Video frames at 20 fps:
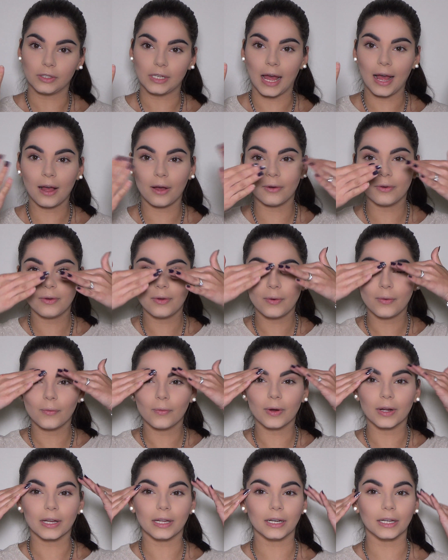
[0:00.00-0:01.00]
now
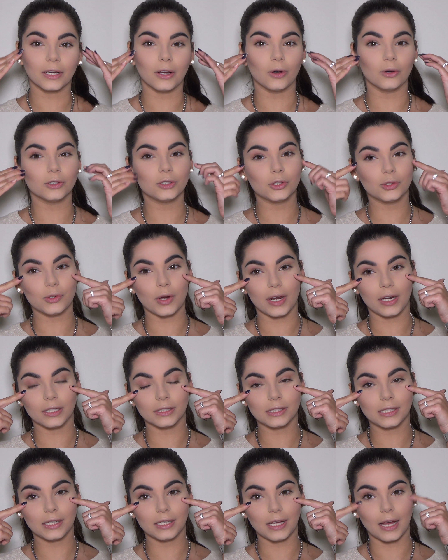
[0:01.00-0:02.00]
we're gonna go straight
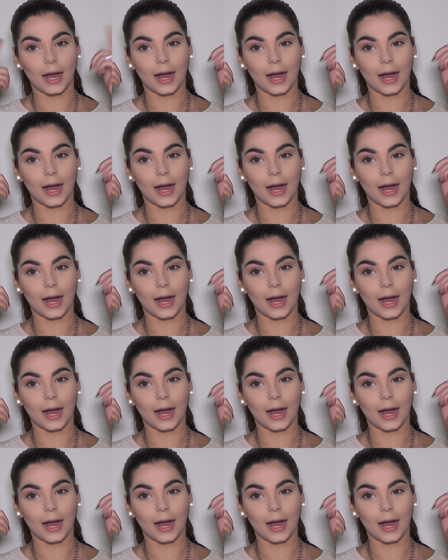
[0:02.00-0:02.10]
into the